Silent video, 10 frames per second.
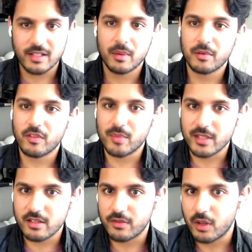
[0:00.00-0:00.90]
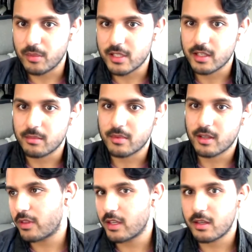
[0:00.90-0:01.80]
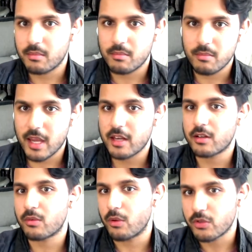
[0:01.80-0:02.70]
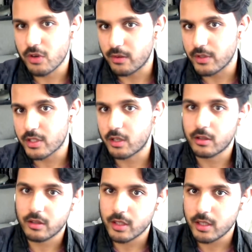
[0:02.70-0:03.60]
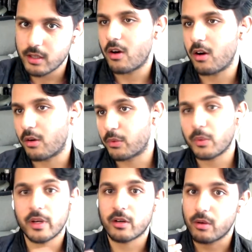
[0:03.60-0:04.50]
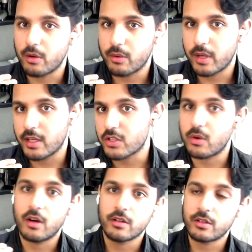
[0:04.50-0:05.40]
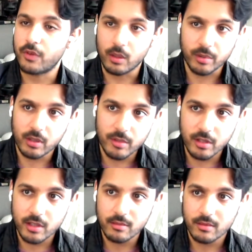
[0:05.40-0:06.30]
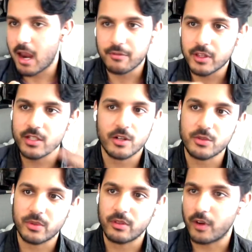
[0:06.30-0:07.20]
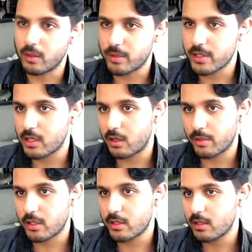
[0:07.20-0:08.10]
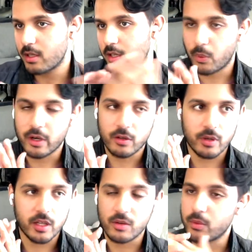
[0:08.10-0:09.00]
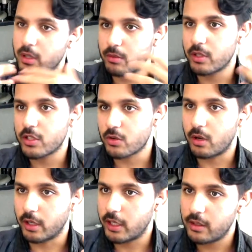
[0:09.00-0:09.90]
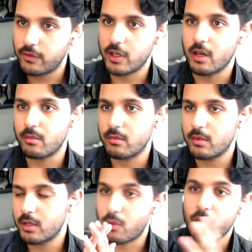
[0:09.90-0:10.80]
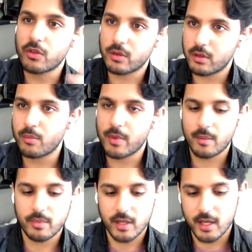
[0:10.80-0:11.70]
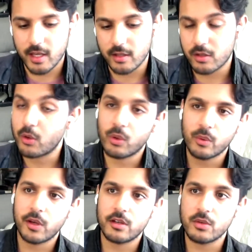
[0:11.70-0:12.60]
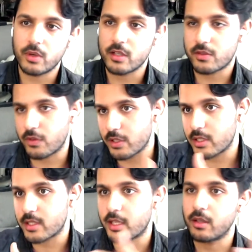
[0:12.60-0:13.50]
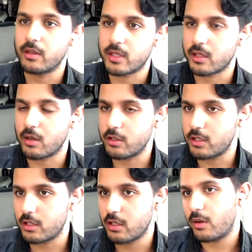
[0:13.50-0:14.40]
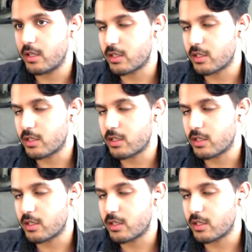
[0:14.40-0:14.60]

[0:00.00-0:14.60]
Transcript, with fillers: As a member of the business development team, the main growth drivers currently are we want to grow a strong developer community everything starts with the developers in our opinion we want to create a really really strong evm growth roadmap. And the only way to do it is first to scale the technology, right?